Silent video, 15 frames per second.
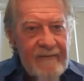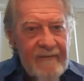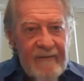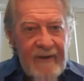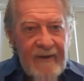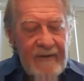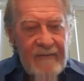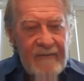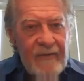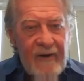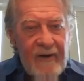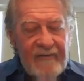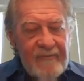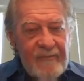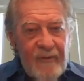even though
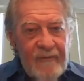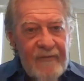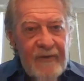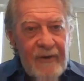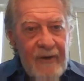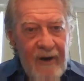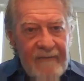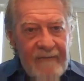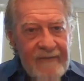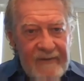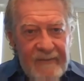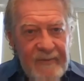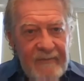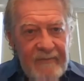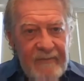I've moved the office,
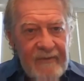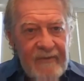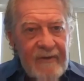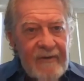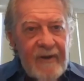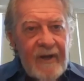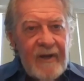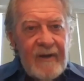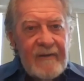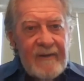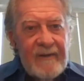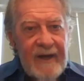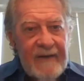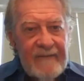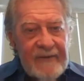people that
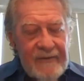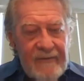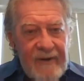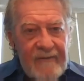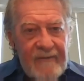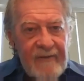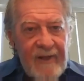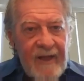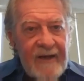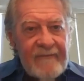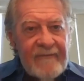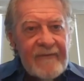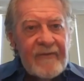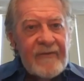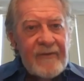they have to drive a lot
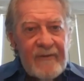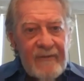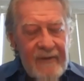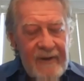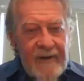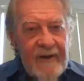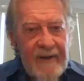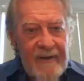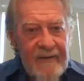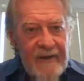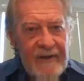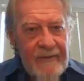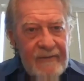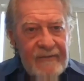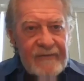further than they
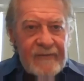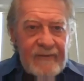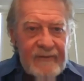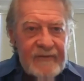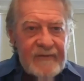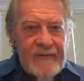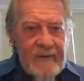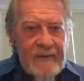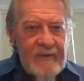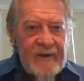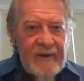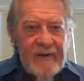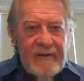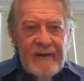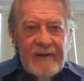used to see me,
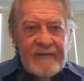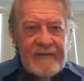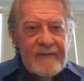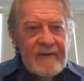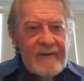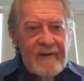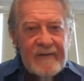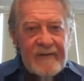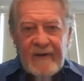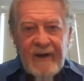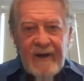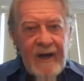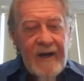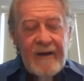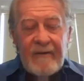and they'll say,
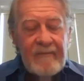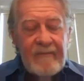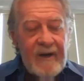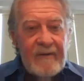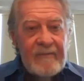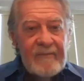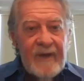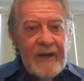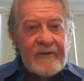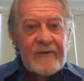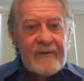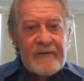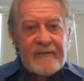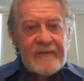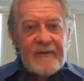I'm not
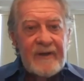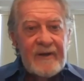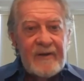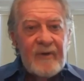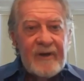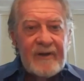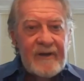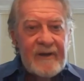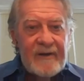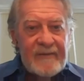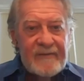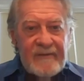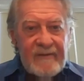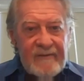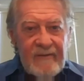going to see anybody
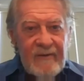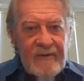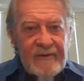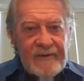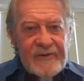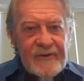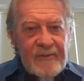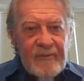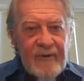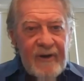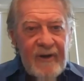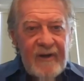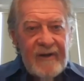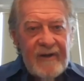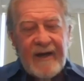else as long as you're.
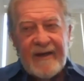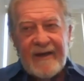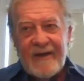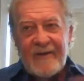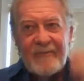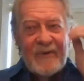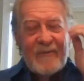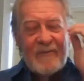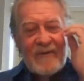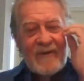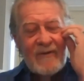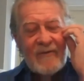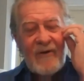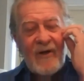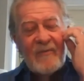I get people that
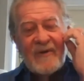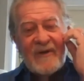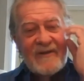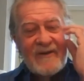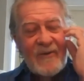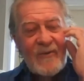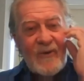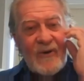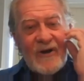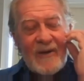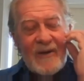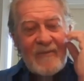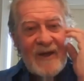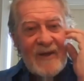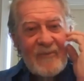call me and they're worried
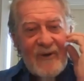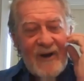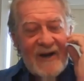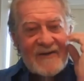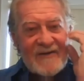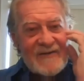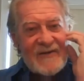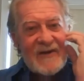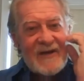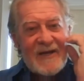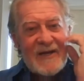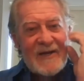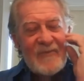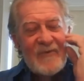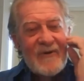I'm not practicing
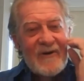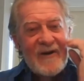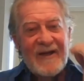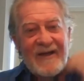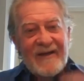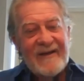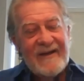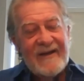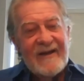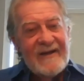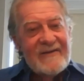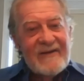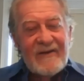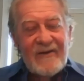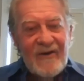anymore. And I
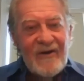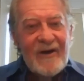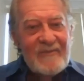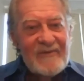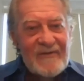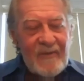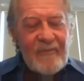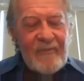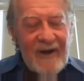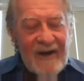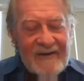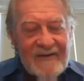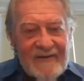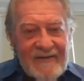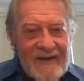say, no, I'm still
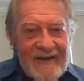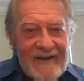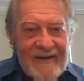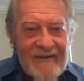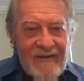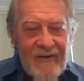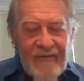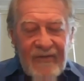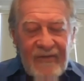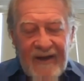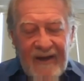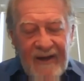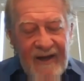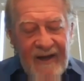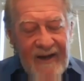practicing. And they say, oh, thank God,